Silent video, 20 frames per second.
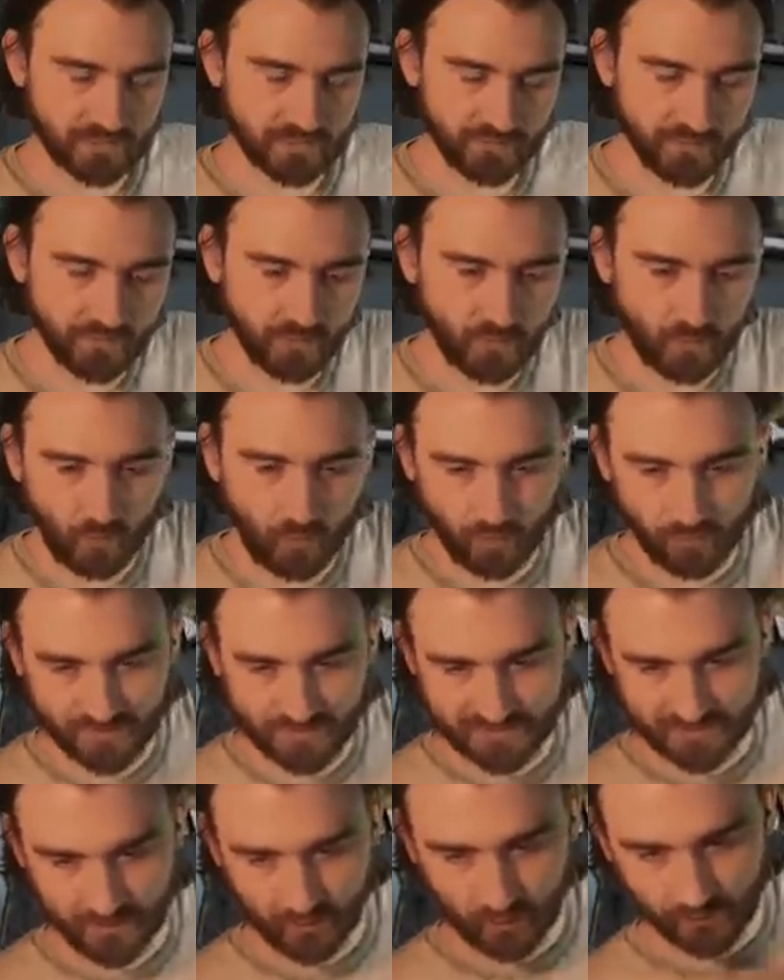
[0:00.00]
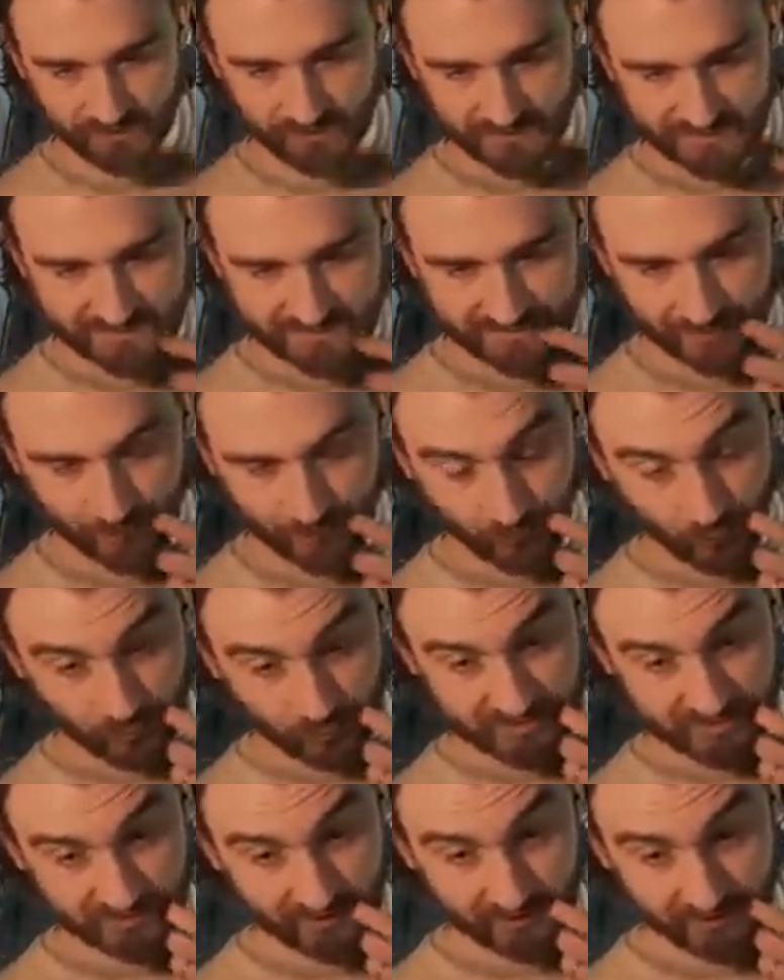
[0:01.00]
We could almost go. We just need a
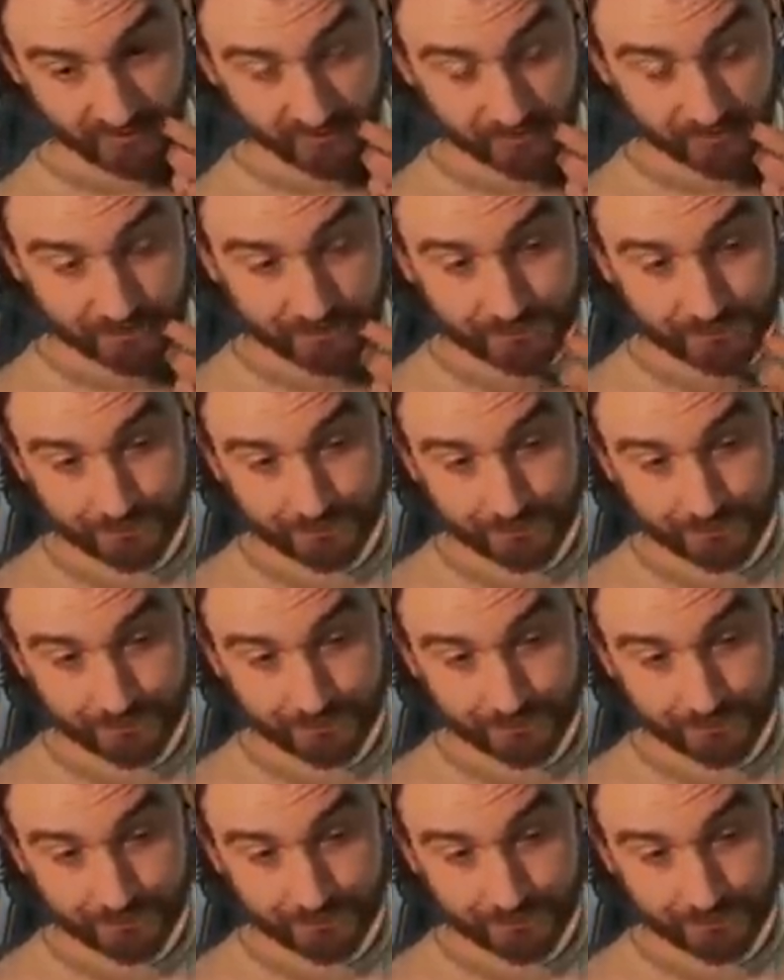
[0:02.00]
Woe Strider.